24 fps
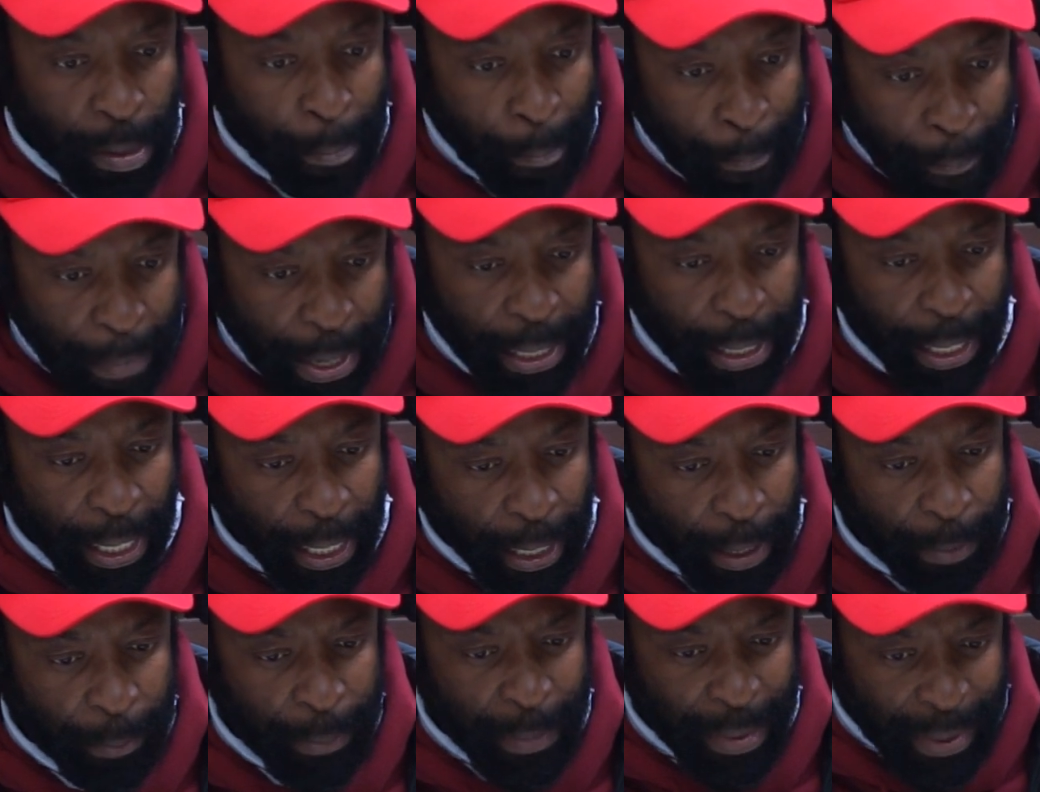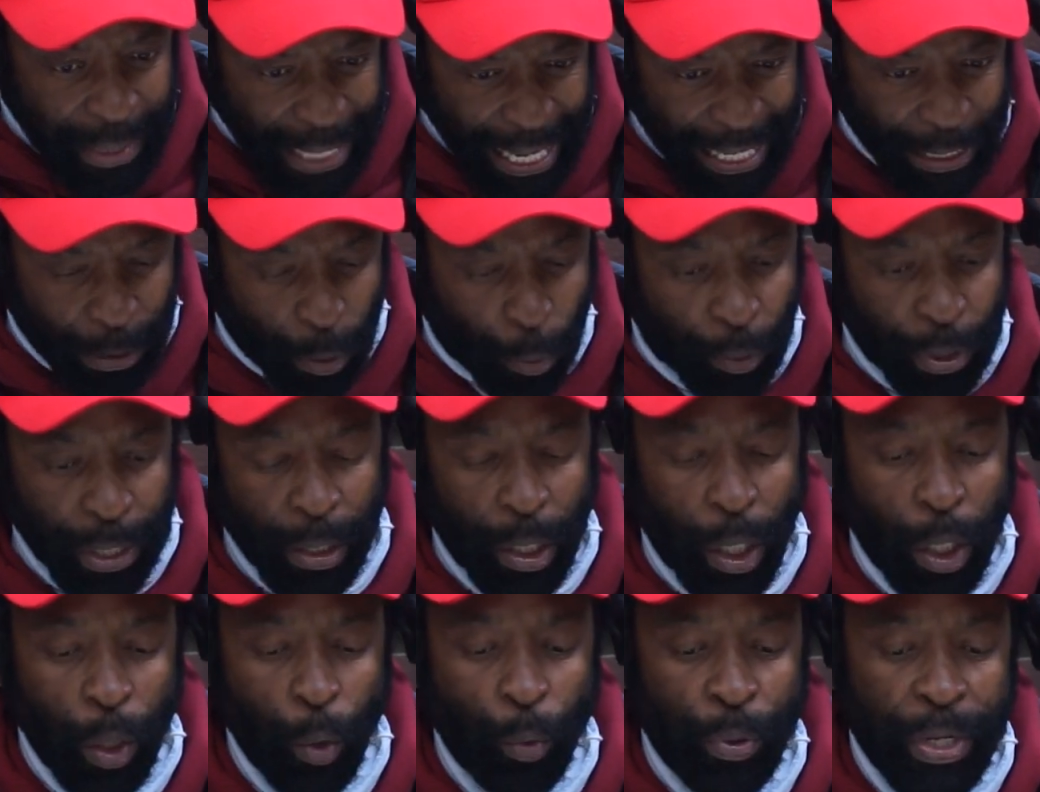meaning it could
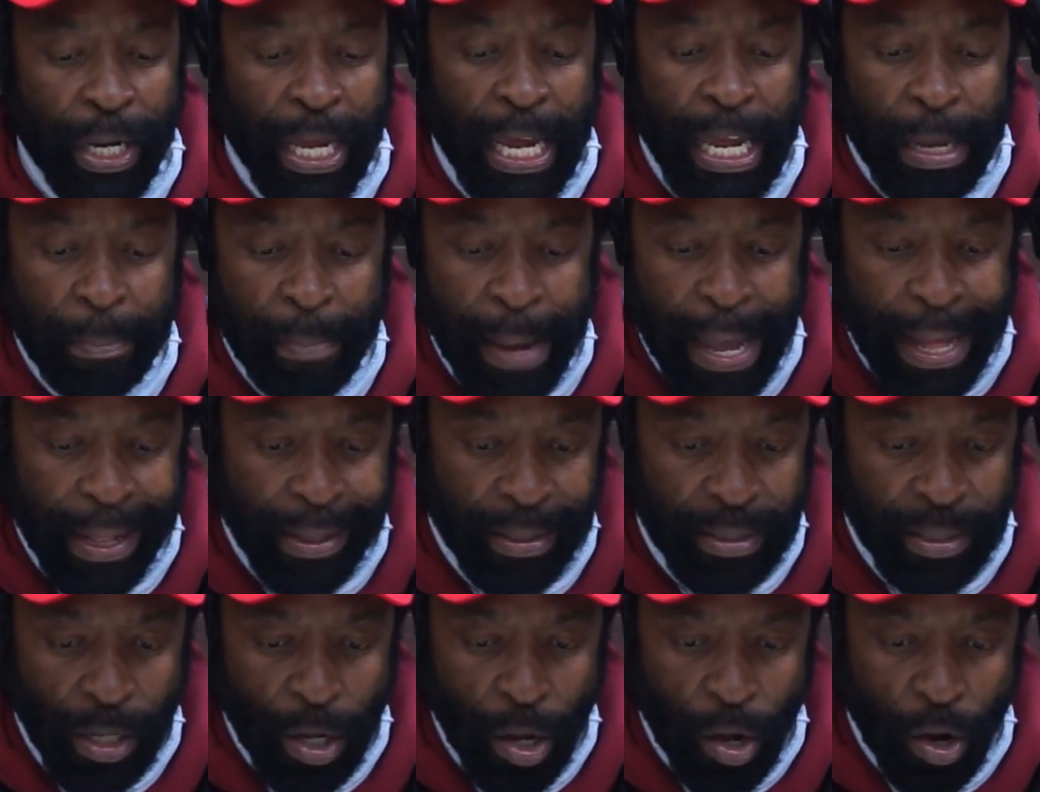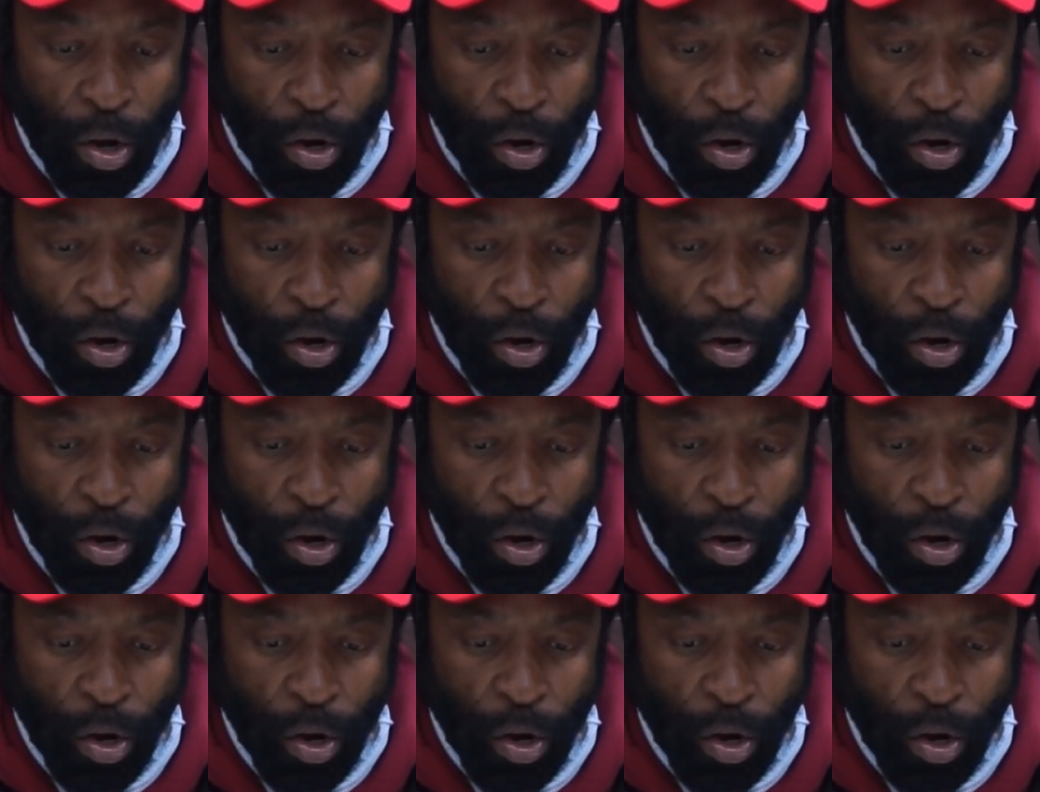include emails,